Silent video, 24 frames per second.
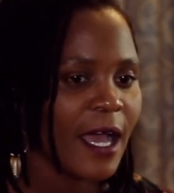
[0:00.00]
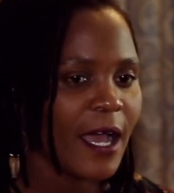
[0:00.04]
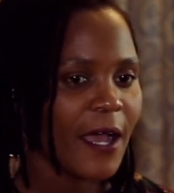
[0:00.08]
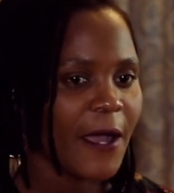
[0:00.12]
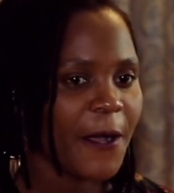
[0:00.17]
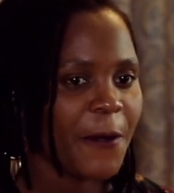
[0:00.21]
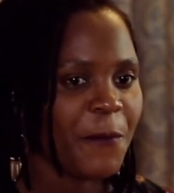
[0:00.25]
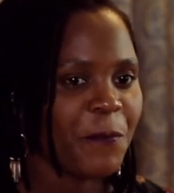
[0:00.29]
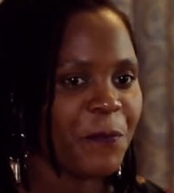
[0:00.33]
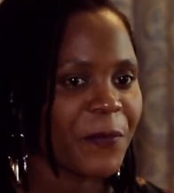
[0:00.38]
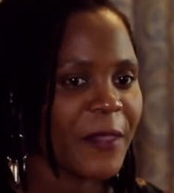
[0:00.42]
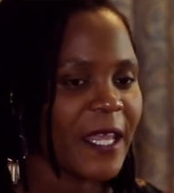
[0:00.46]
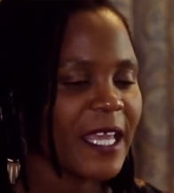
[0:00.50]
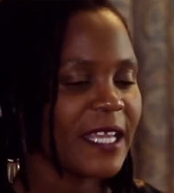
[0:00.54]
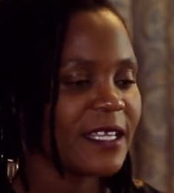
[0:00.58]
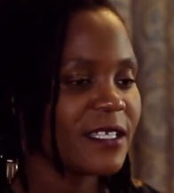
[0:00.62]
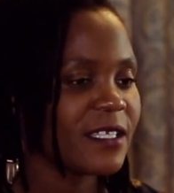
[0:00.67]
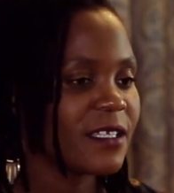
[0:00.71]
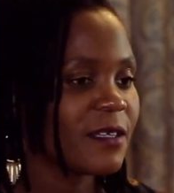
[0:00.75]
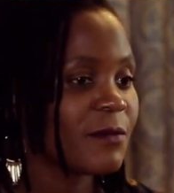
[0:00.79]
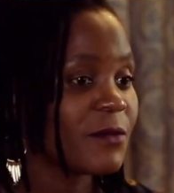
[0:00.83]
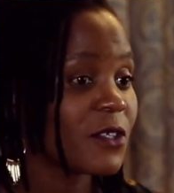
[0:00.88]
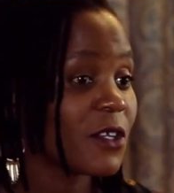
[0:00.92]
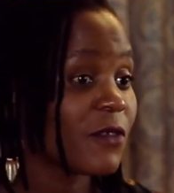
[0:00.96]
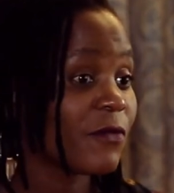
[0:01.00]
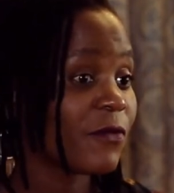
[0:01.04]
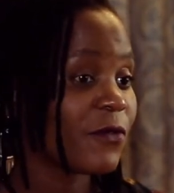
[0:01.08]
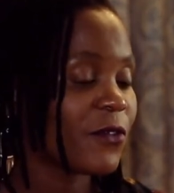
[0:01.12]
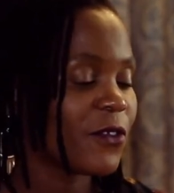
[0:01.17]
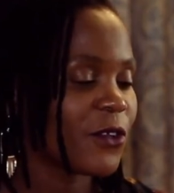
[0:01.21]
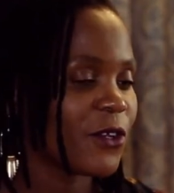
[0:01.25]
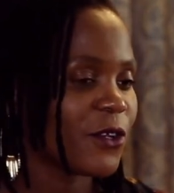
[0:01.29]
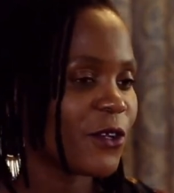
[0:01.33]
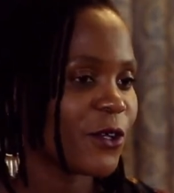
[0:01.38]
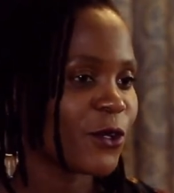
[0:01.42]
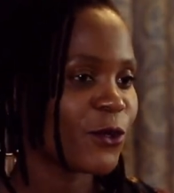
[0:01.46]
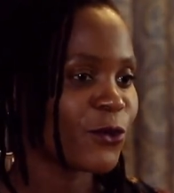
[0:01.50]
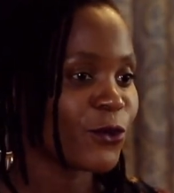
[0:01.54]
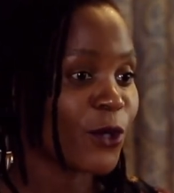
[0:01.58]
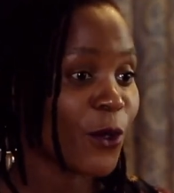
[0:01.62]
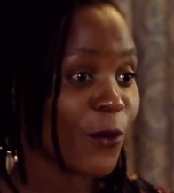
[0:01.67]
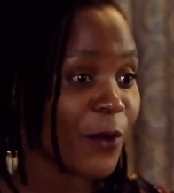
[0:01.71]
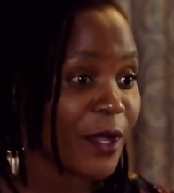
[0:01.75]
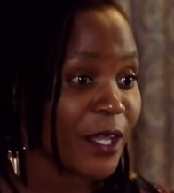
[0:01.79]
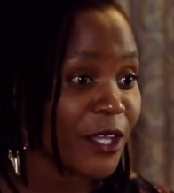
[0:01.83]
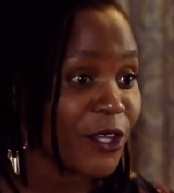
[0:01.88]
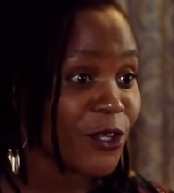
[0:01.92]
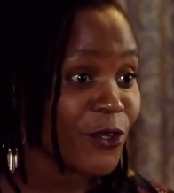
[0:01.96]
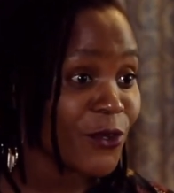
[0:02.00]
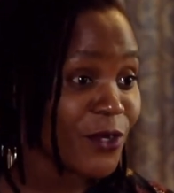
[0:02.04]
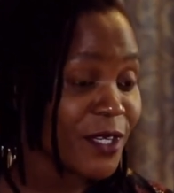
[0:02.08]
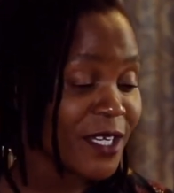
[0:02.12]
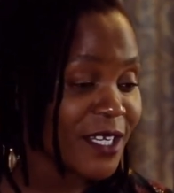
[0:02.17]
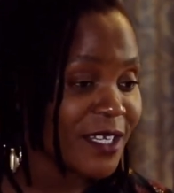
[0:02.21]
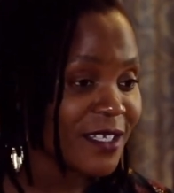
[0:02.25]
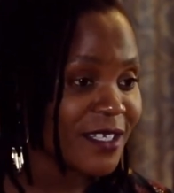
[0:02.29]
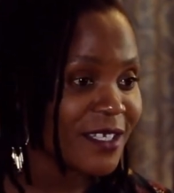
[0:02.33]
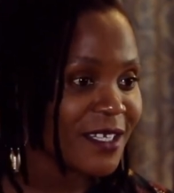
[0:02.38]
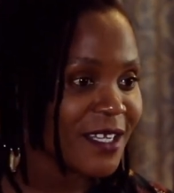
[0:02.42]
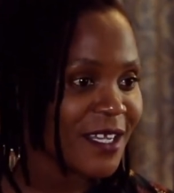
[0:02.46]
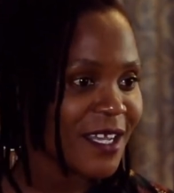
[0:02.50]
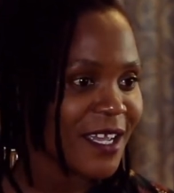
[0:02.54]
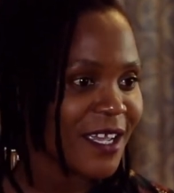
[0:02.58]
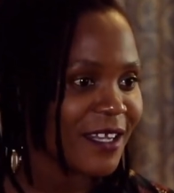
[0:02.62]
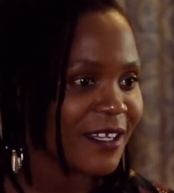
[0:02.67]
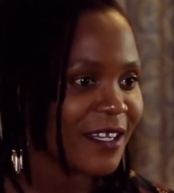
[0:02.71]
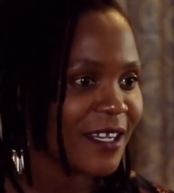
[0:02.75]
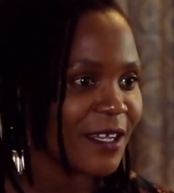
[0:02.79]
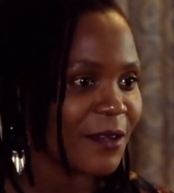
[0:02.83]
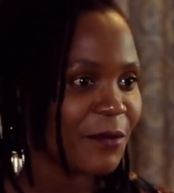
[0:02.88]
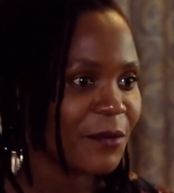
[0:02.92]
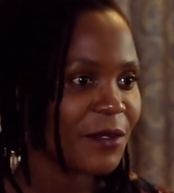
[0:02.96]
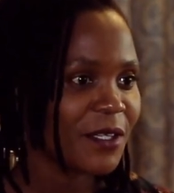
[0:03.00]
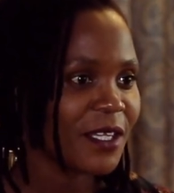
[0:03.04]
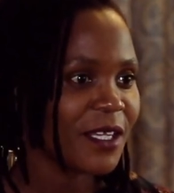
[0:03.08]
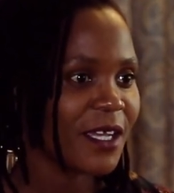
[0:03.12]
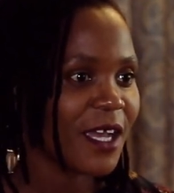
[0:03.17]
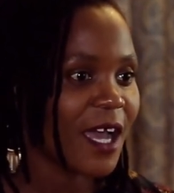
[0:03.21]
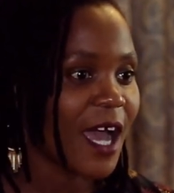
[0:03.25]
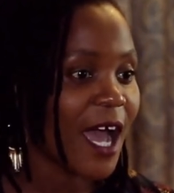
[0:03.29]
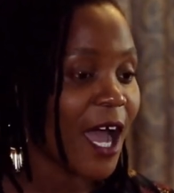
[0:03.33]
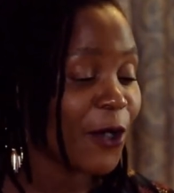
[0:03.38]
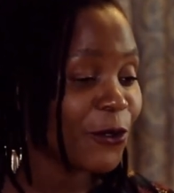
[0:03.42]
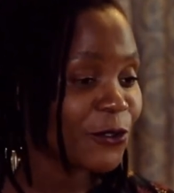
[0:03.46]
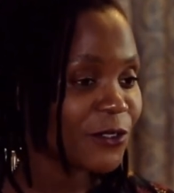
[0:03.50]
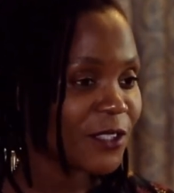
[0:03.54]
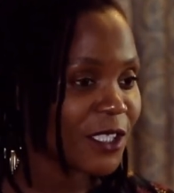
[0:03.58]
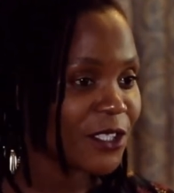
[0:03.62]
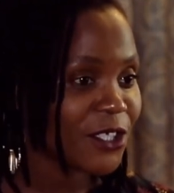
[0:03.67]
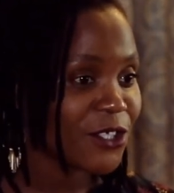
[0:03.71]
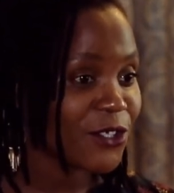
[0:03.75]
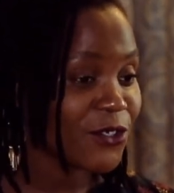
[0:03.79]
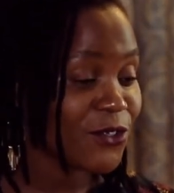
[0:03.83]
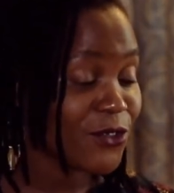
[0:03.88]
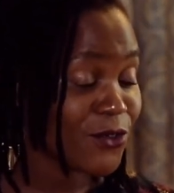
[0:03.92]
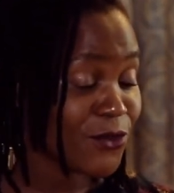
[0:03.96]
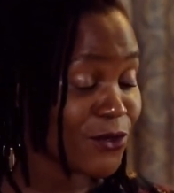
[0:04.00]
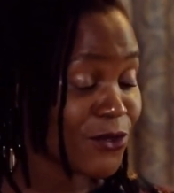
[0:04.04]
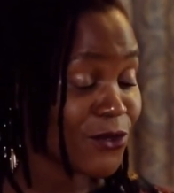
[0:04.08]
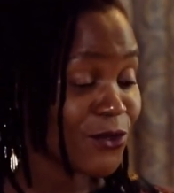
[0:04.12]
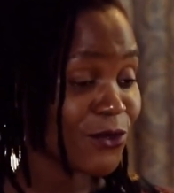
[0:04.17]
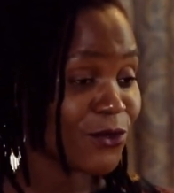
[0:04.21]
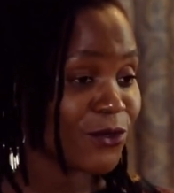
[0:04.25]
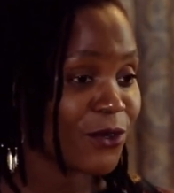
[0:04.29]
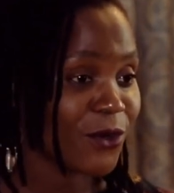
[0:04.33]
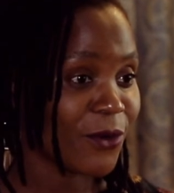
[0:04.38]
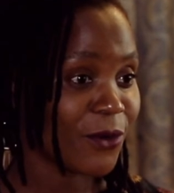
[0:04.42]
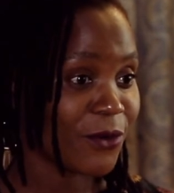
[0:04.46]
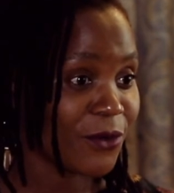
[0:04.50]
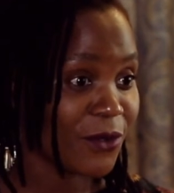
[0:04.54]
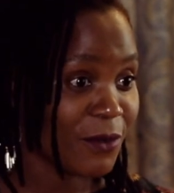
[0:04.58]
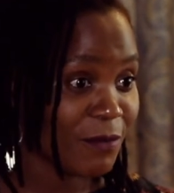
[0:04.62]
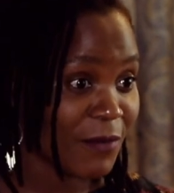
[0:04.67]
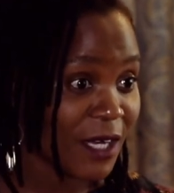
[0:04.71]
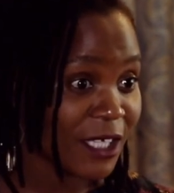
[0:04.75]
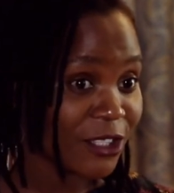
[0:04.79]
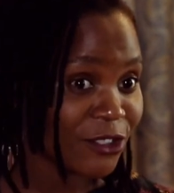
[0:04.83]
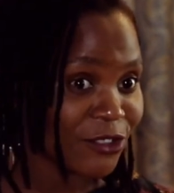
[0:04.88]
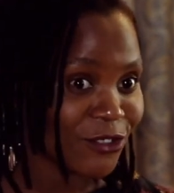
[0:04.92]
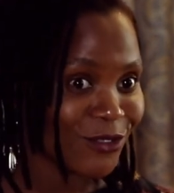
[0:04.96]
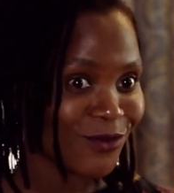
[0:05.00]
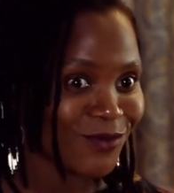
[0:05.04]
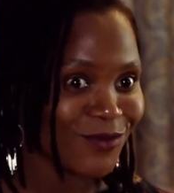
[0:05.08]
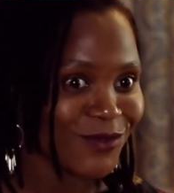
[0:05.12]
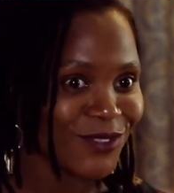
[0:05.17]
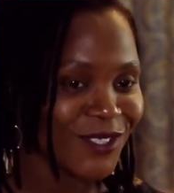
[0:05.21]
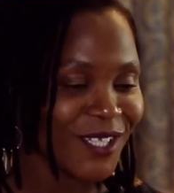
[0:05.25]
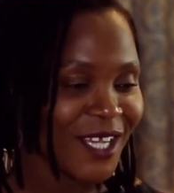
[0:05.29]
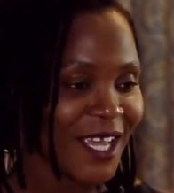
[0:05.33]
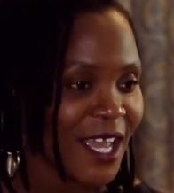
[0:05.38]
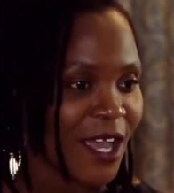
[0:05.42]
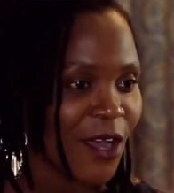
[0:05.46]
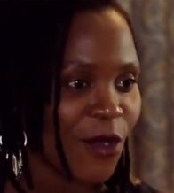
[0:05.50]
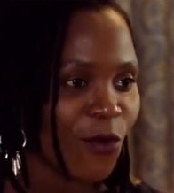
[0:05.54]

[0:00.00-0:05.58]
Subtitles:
in terms of the growing unit, the house that is used to grow the mushrooms,